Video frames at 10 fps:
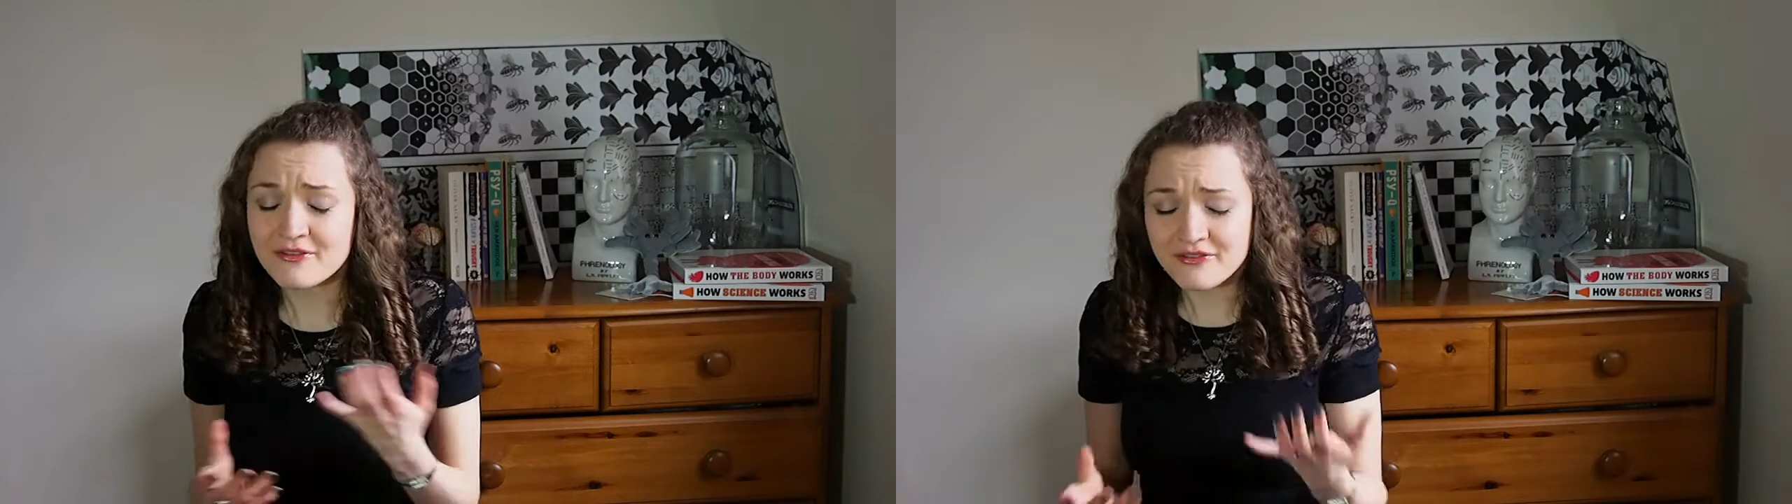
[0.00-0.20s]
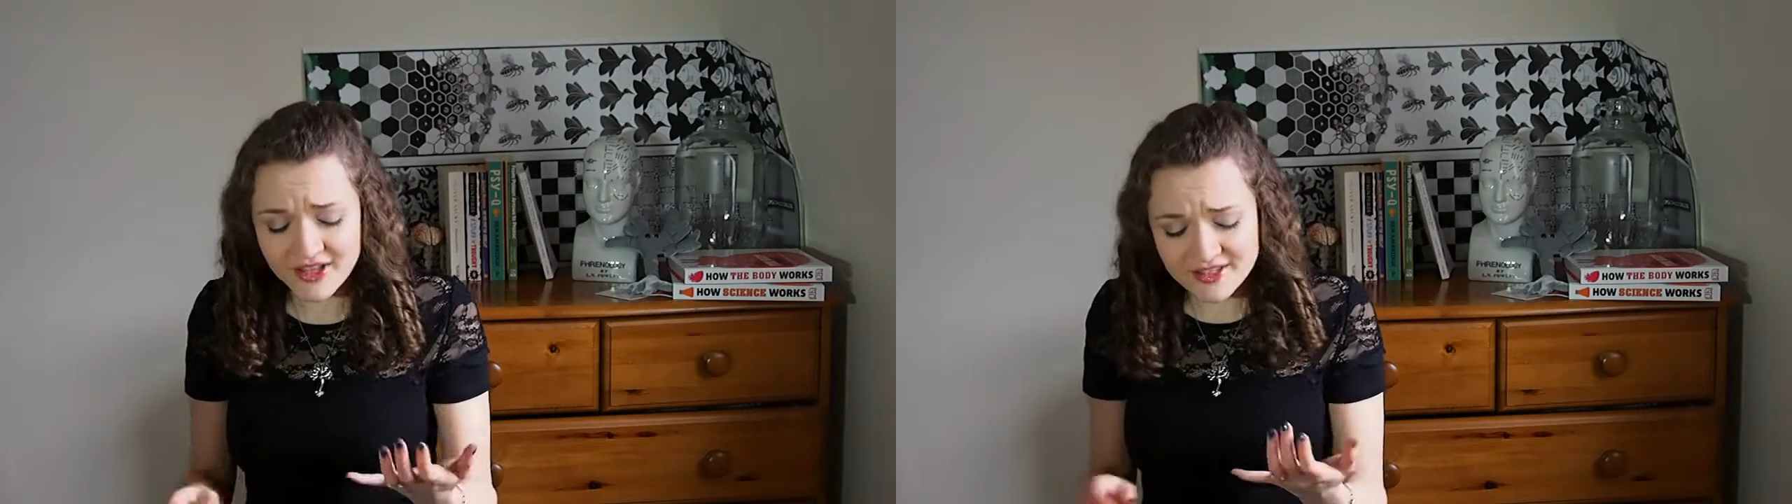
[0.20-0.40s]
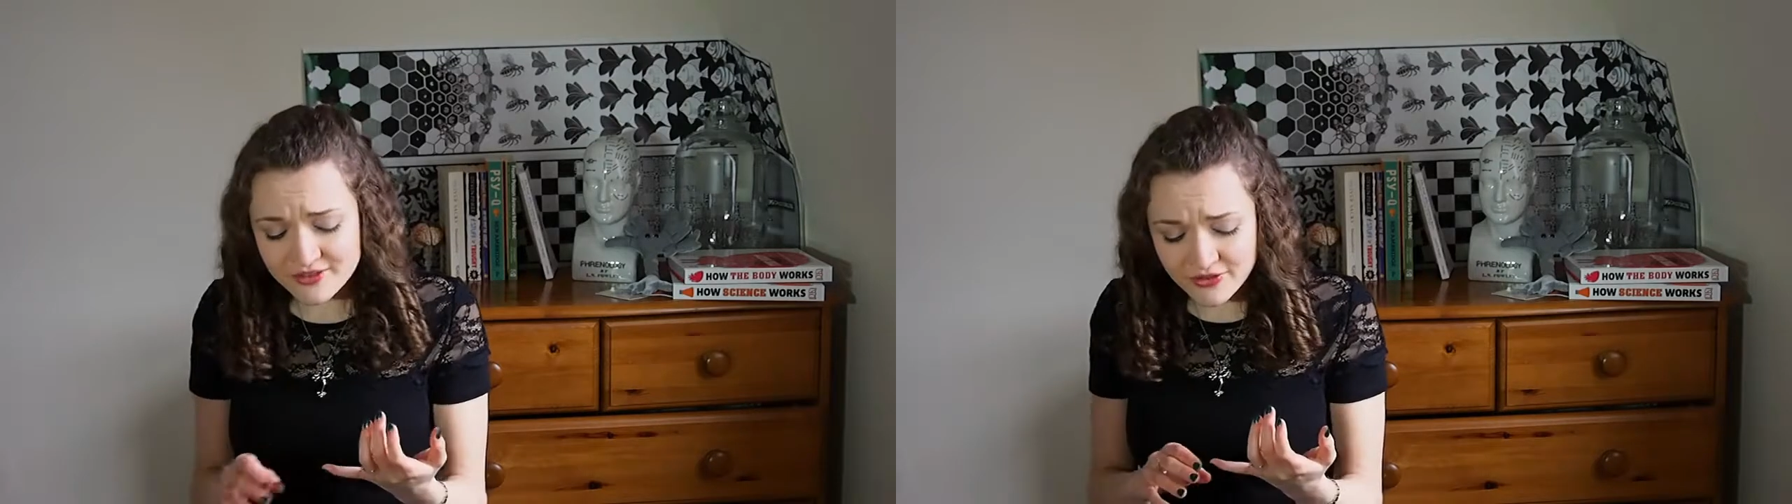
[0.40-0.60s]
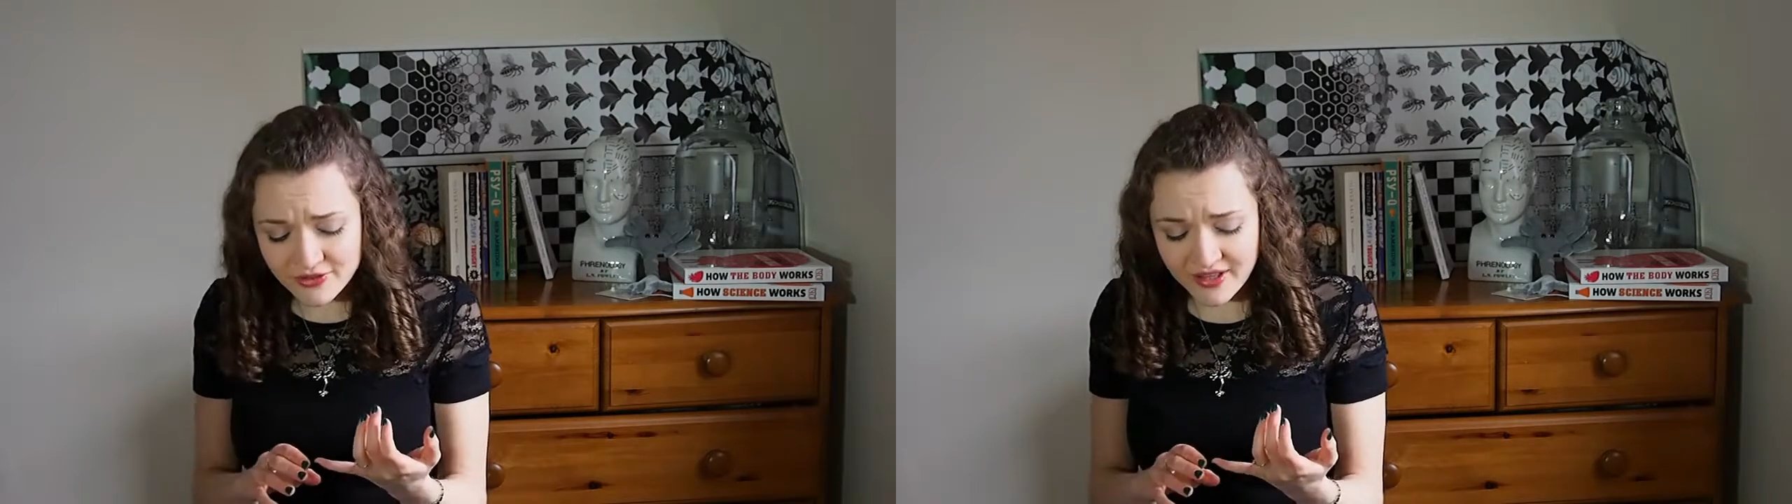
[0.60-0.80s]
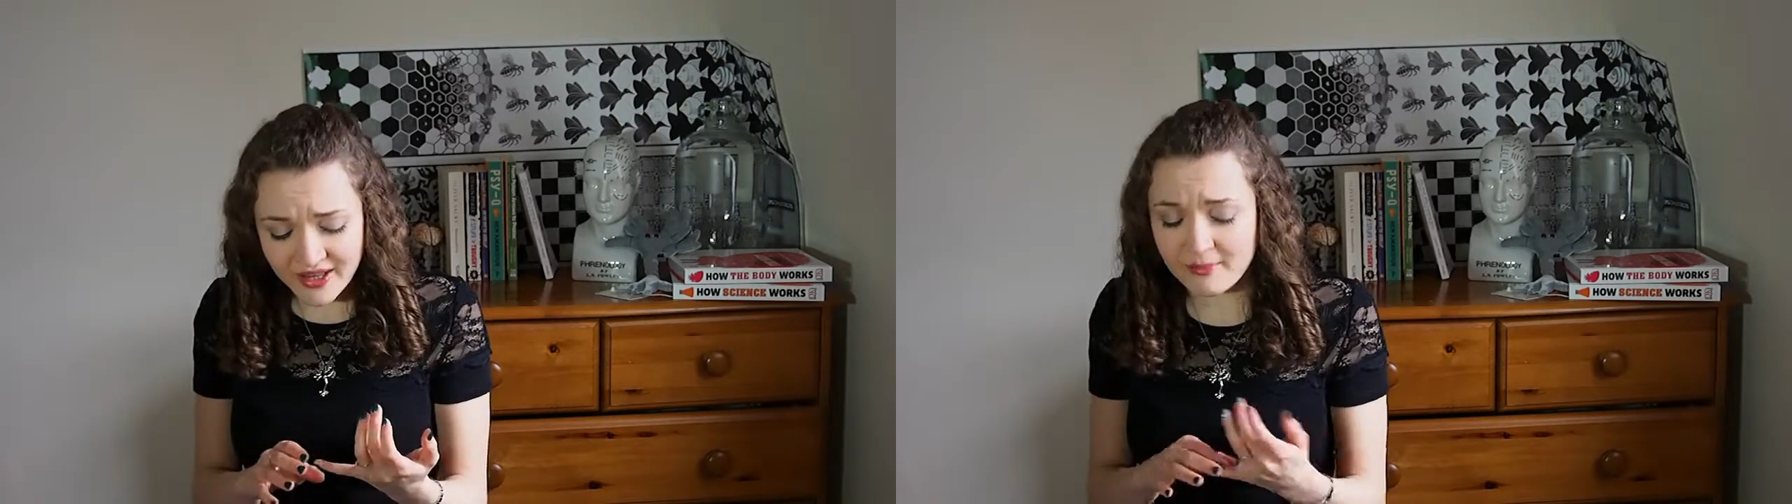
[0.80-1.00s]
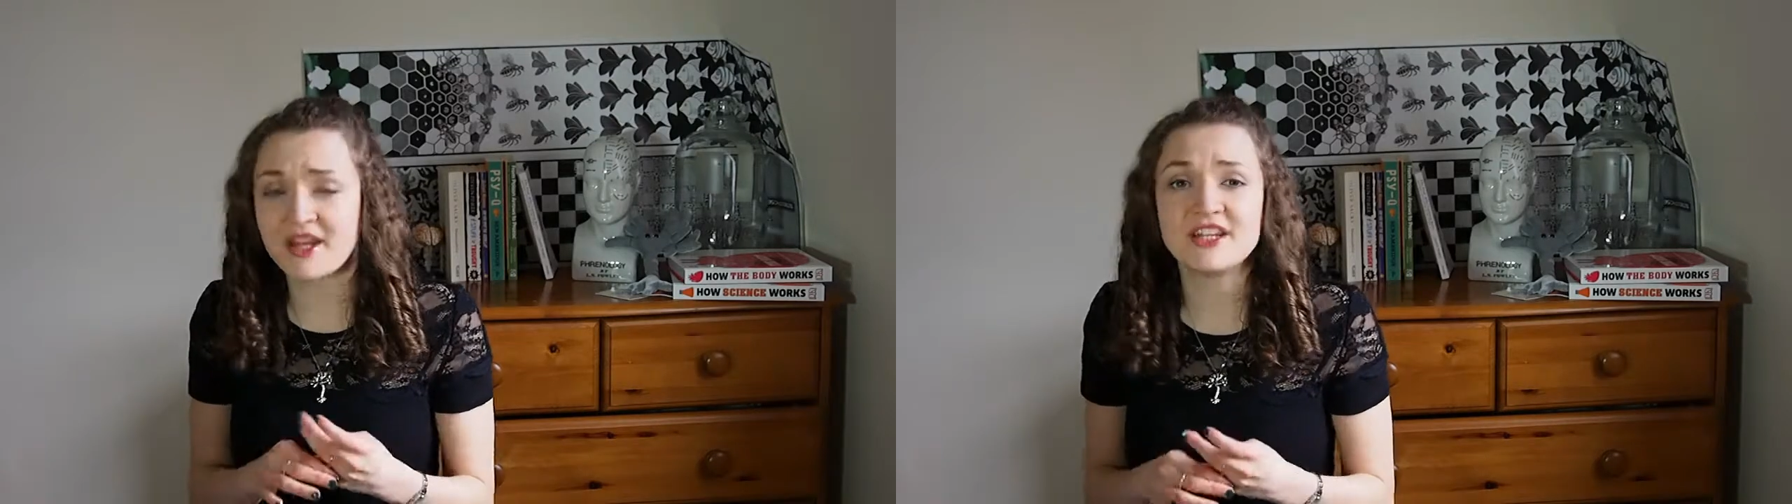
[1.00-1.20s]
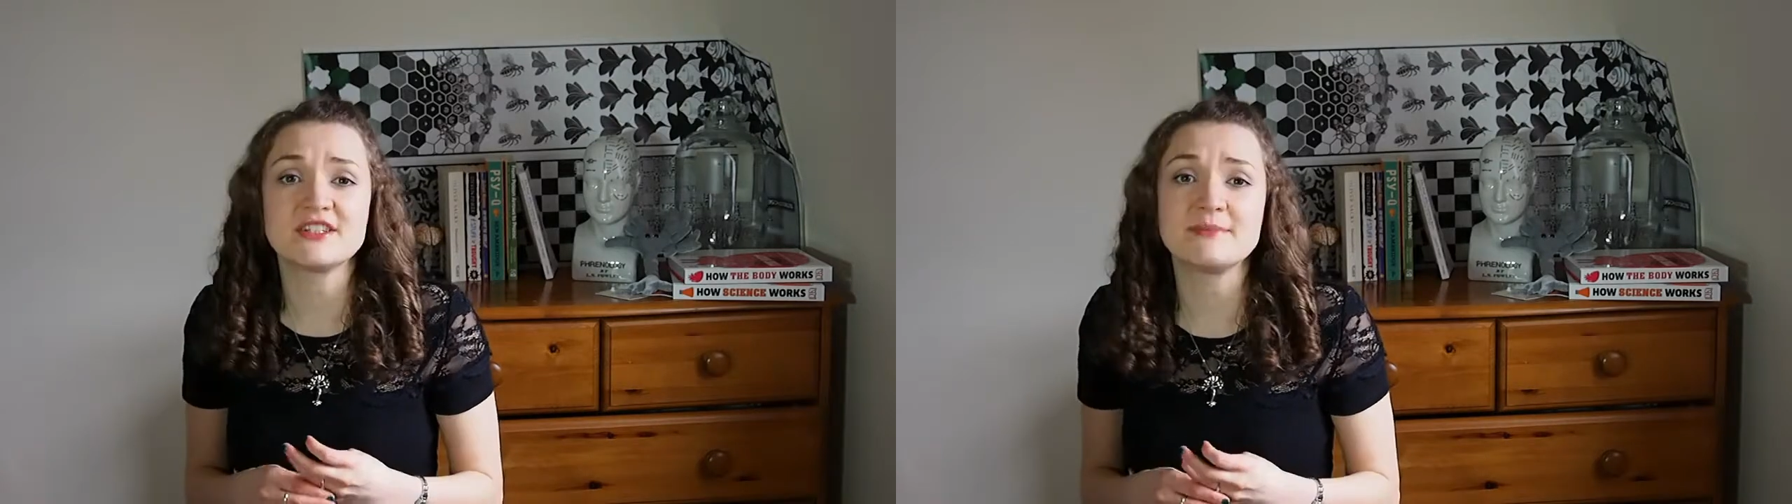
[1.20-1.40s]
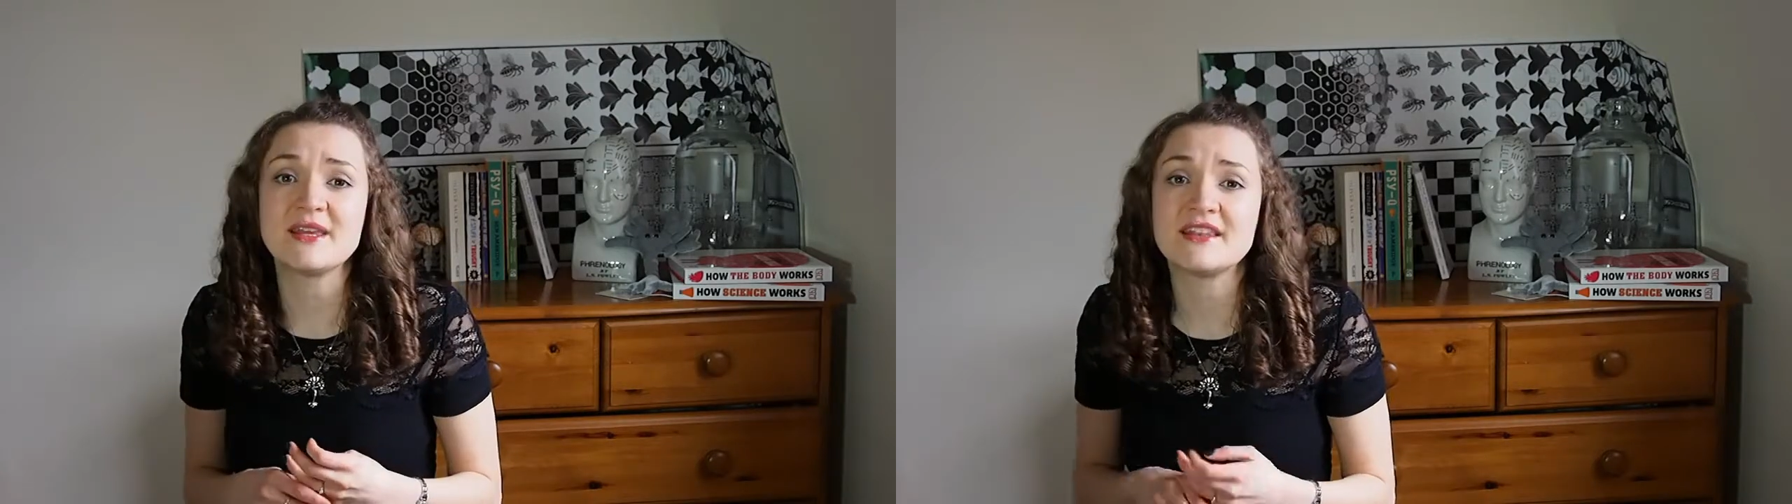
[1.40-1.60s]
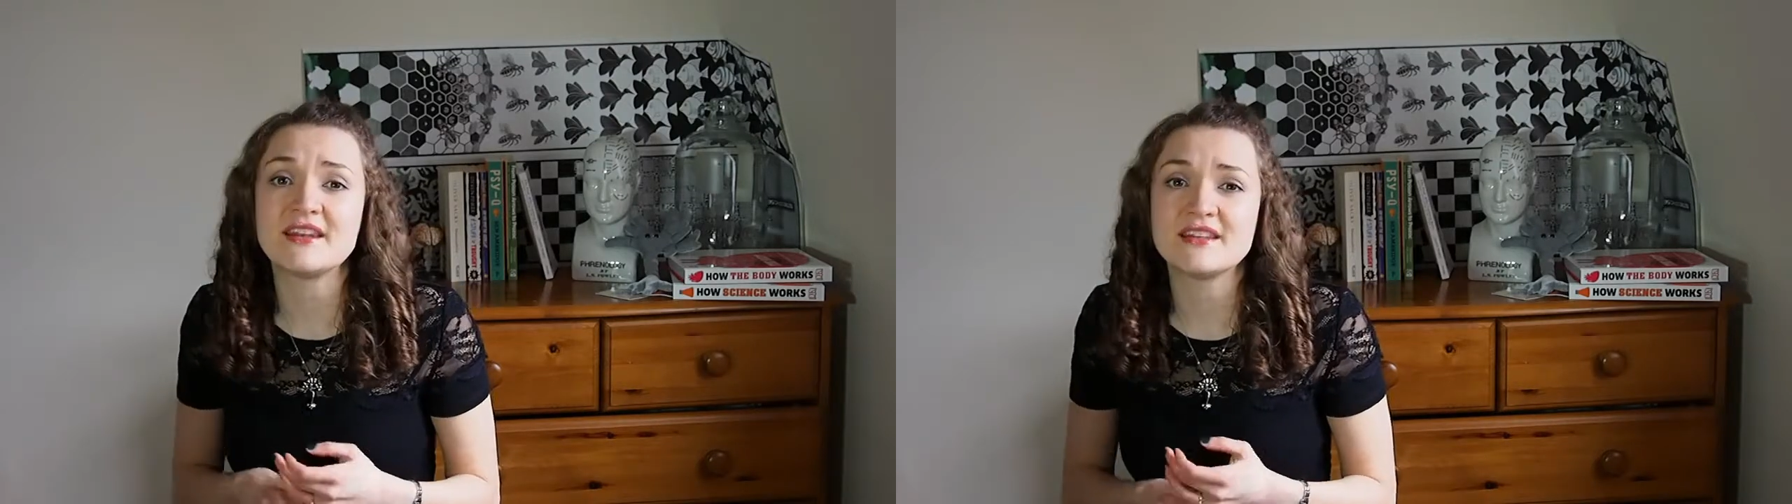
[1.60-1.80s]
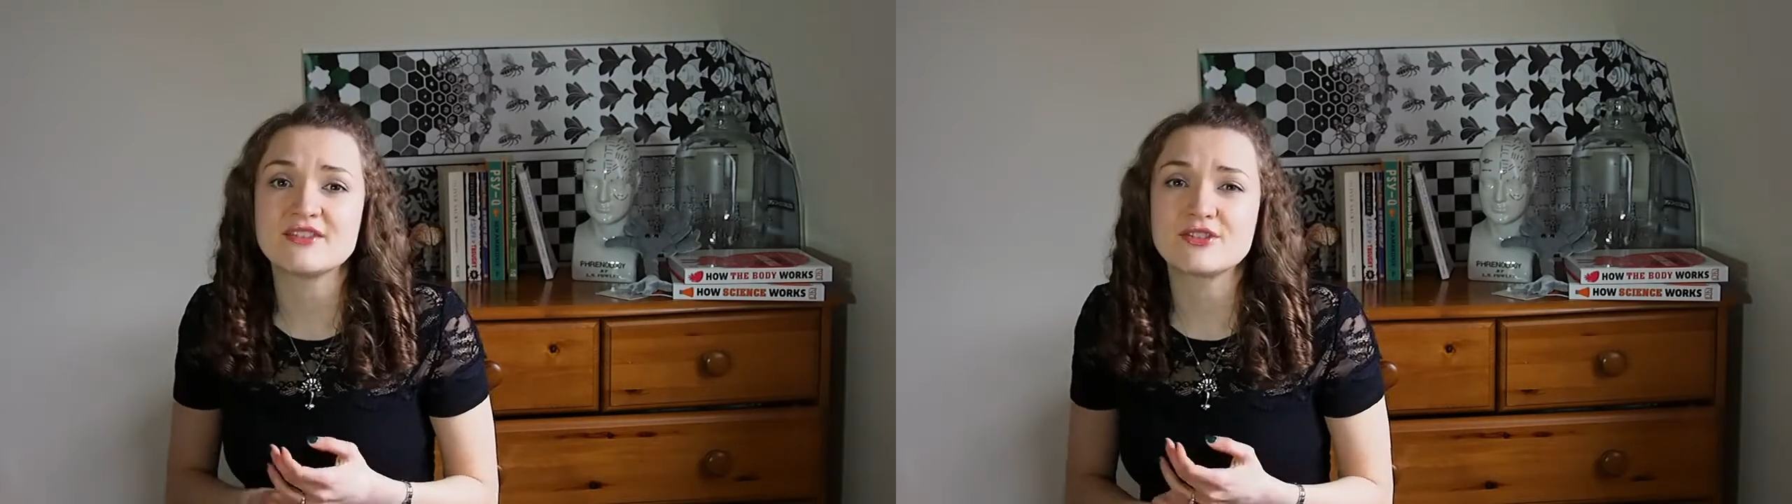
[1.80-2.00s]
First of all, it might just be that
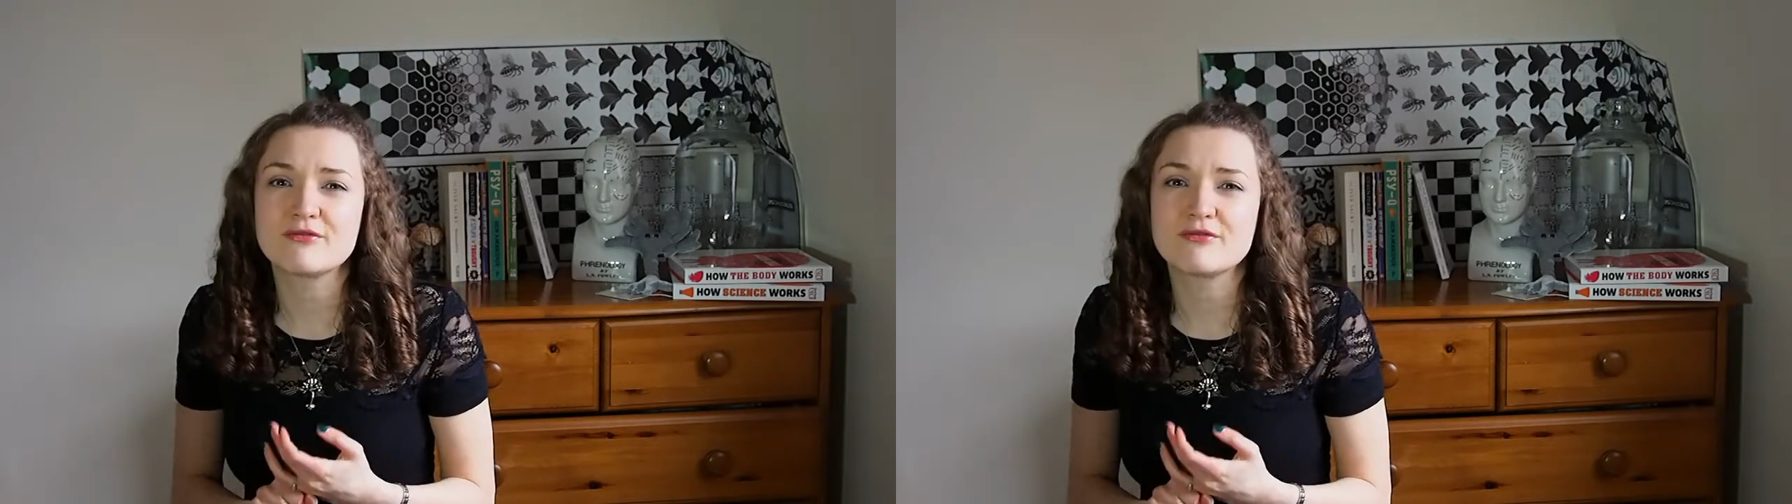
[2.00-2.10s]
it sort of